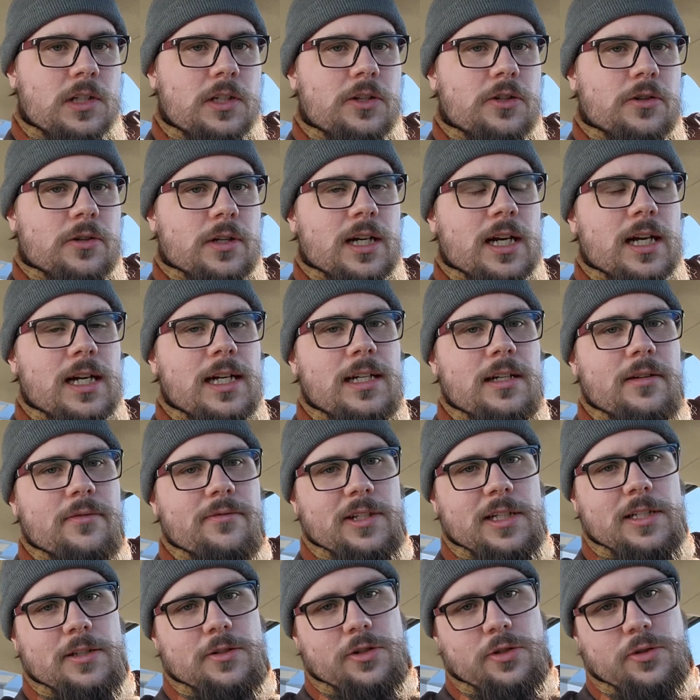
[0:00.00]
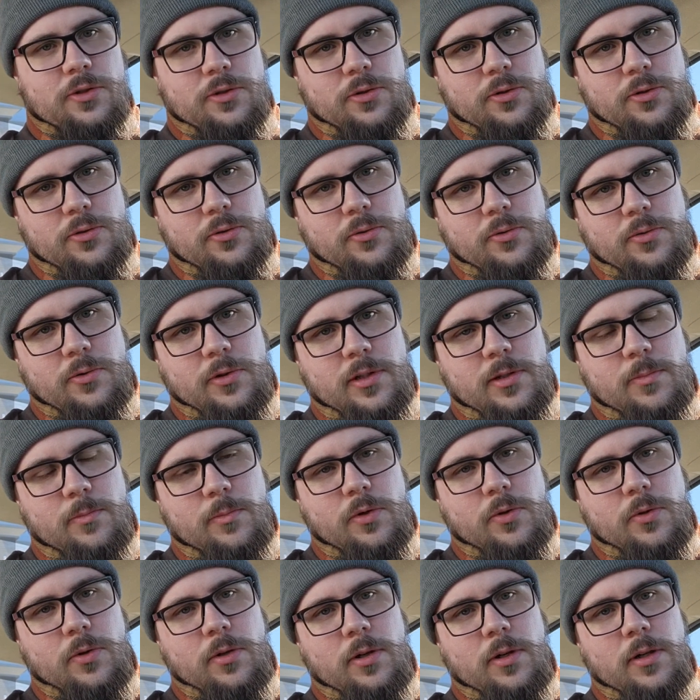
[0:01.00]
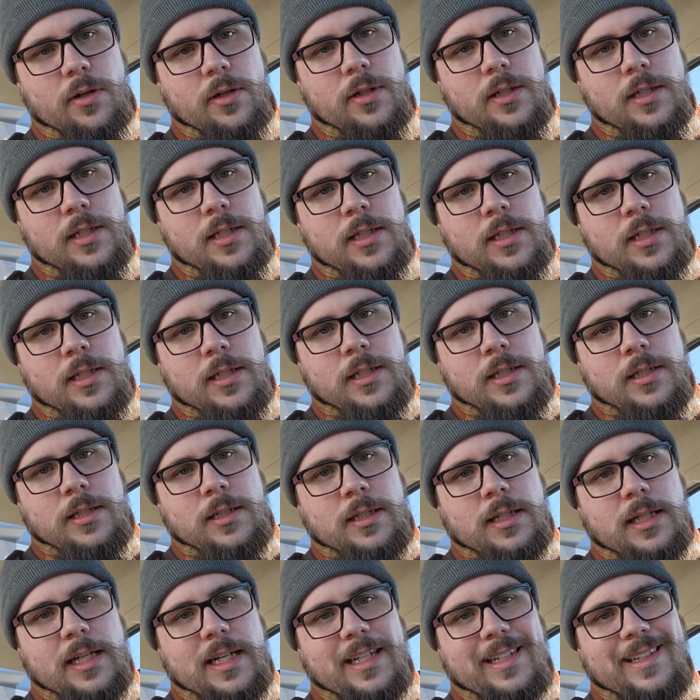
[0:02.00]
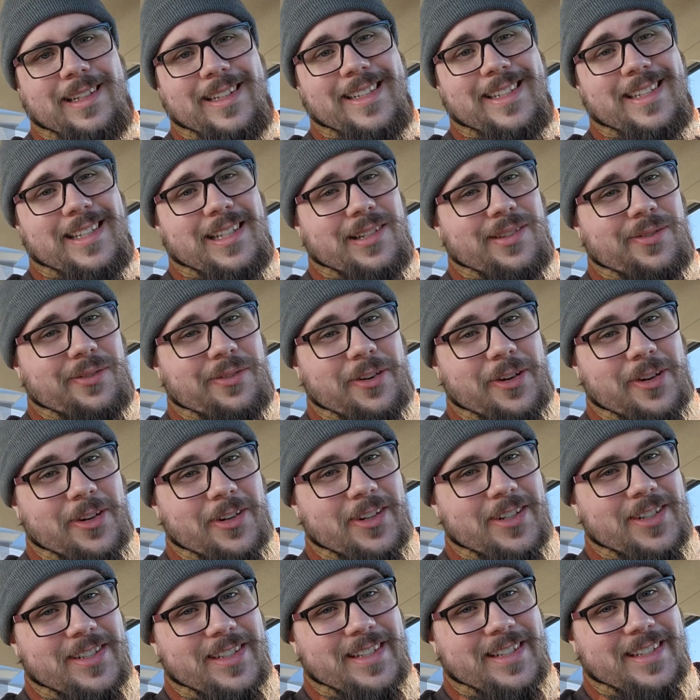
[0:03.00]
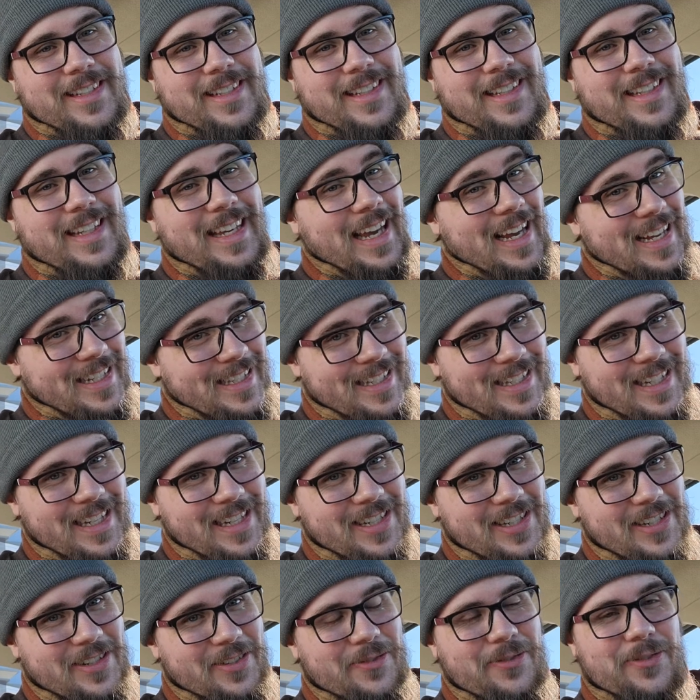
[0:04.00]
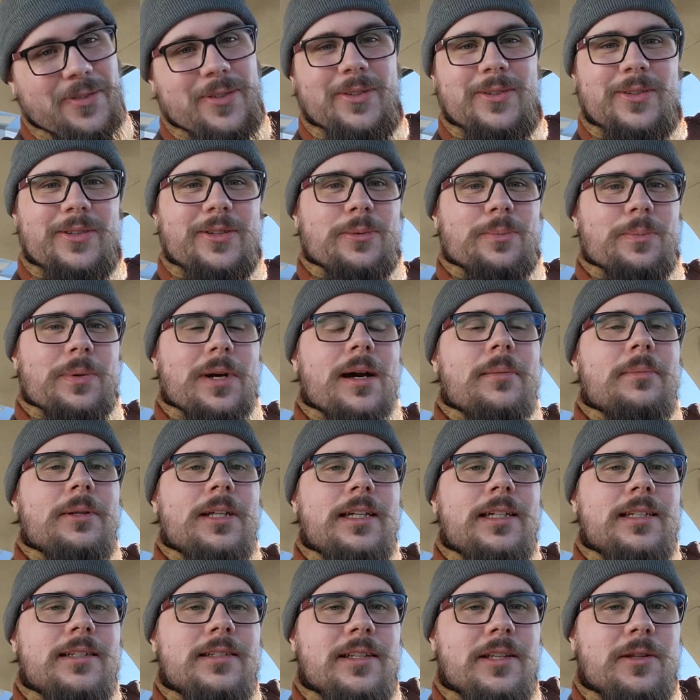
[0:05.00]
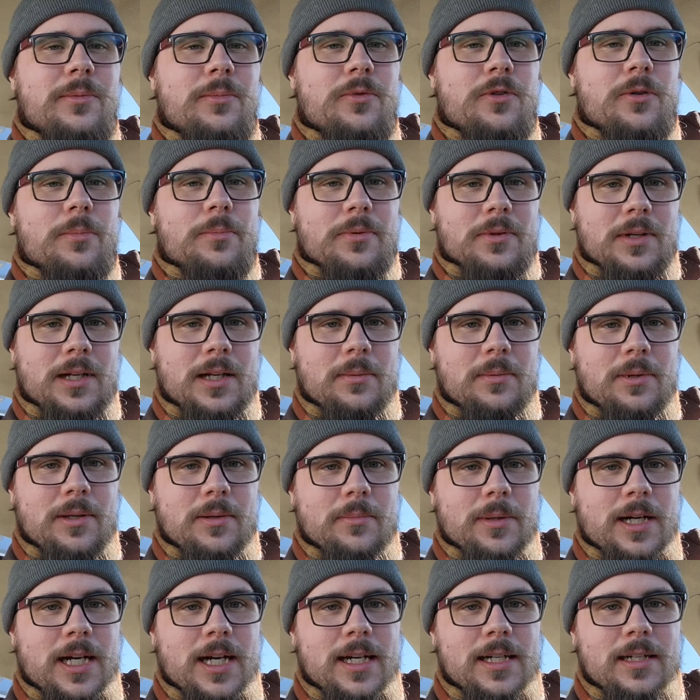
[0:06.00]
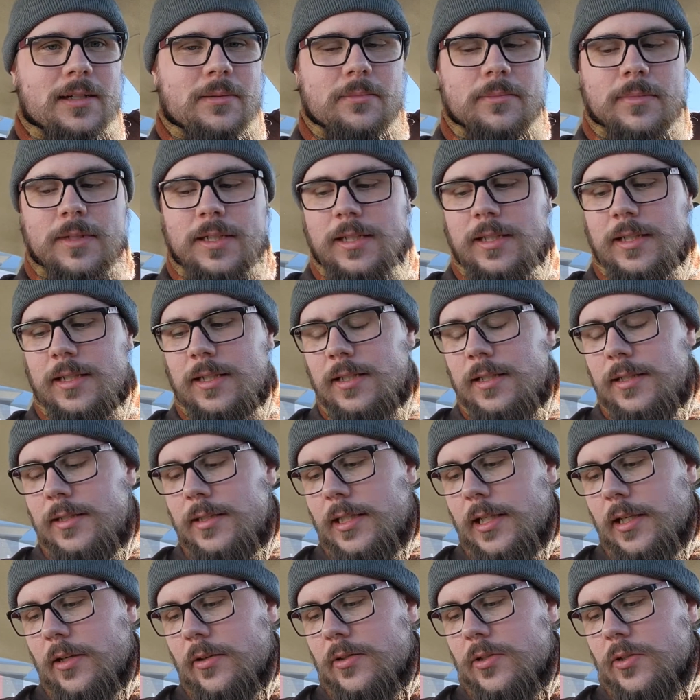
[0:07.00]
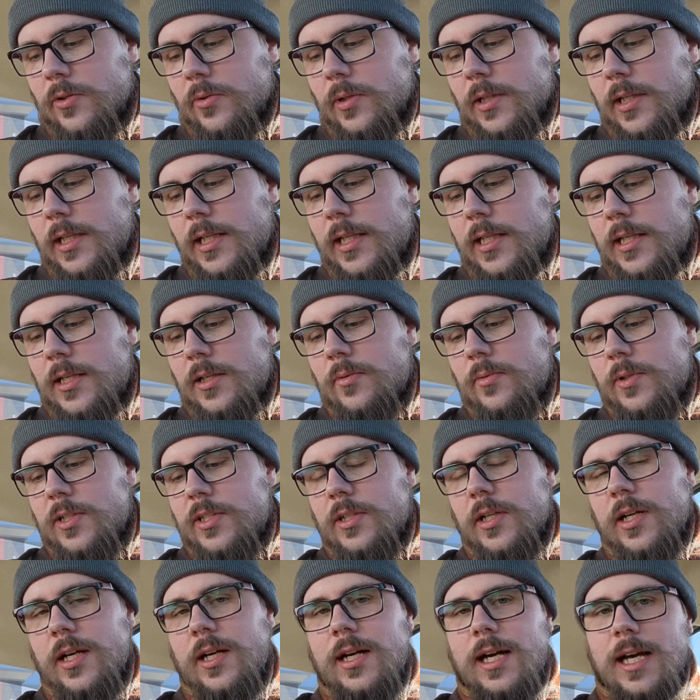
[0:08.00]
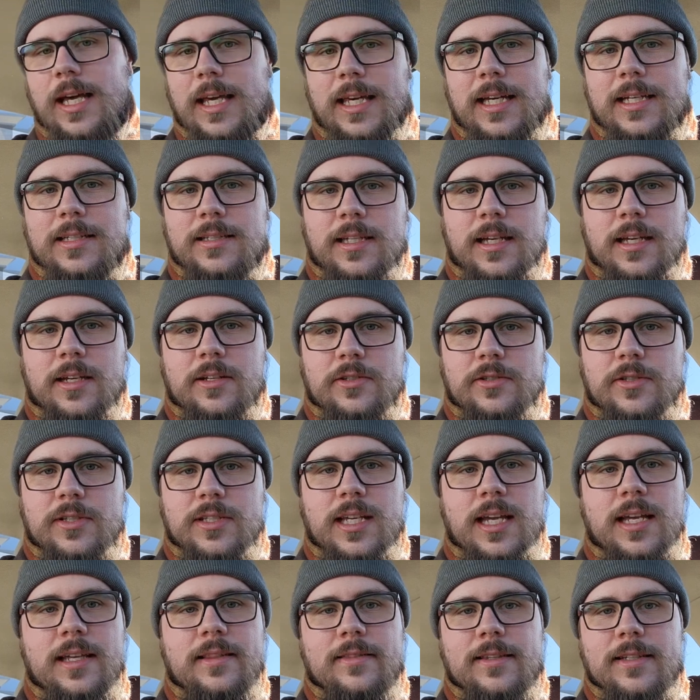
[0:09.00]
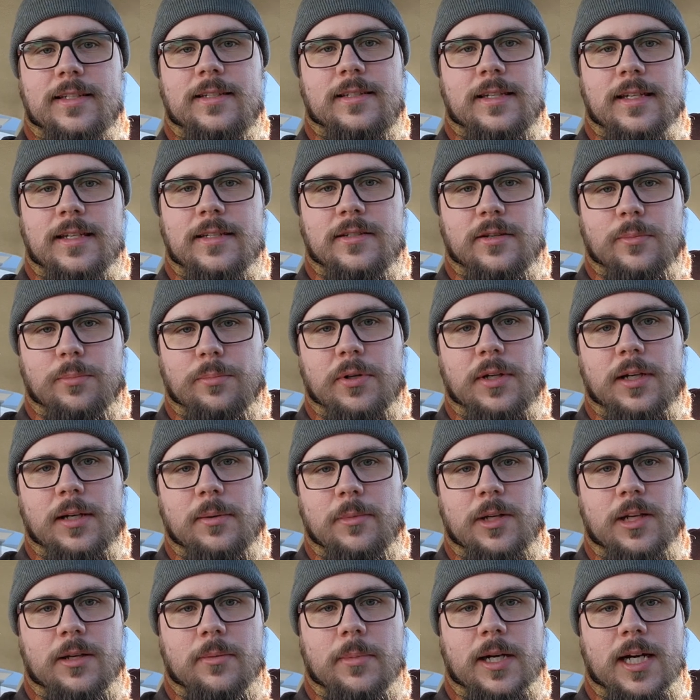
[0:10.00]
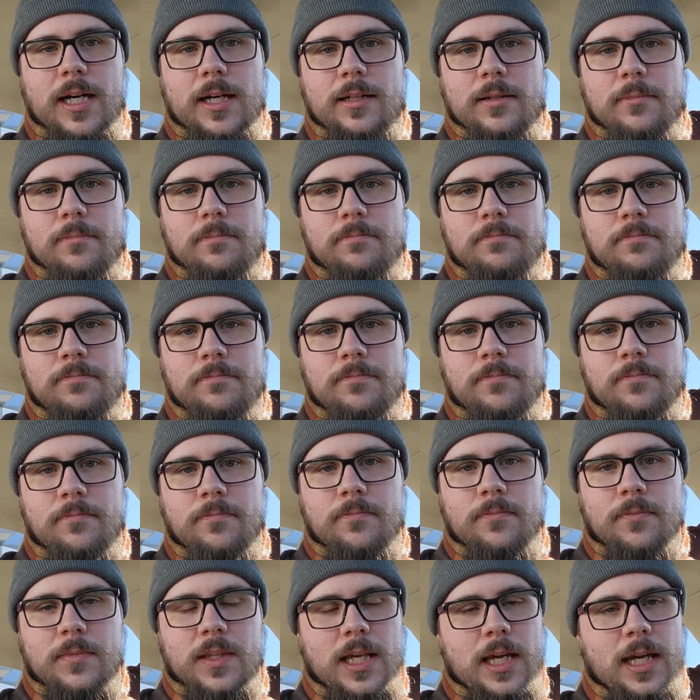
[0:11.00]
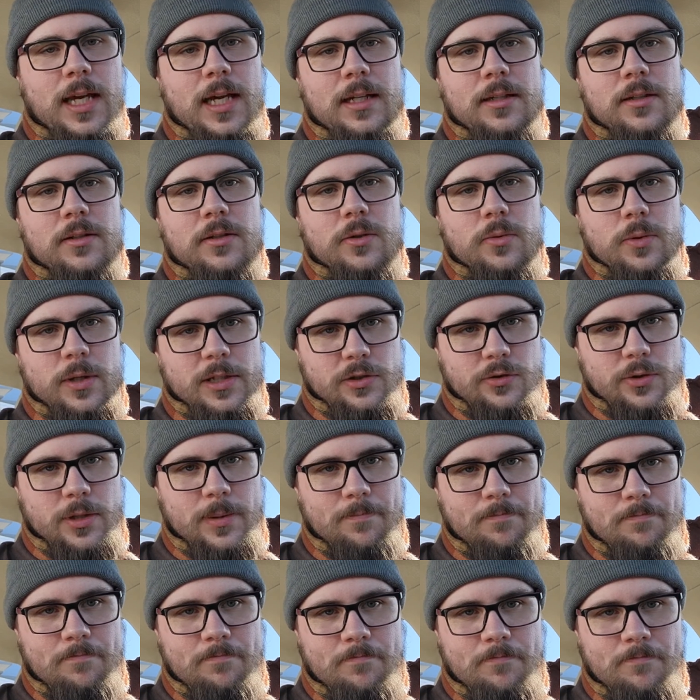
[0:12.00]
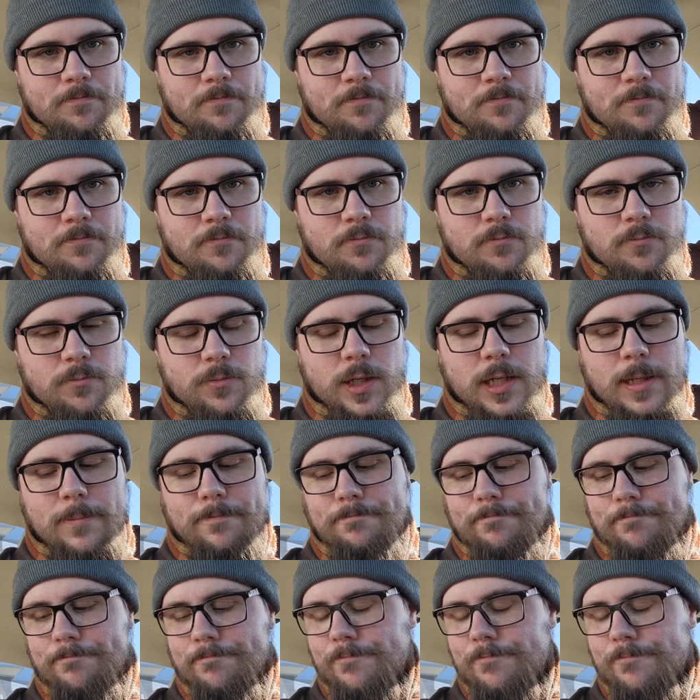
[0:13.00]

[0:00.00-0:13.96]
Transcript: you're kind of into the more, at least as far as gas station food, you're probably into the more premium item territory, which I guess I could say this is a premium item at QuikTrip, right?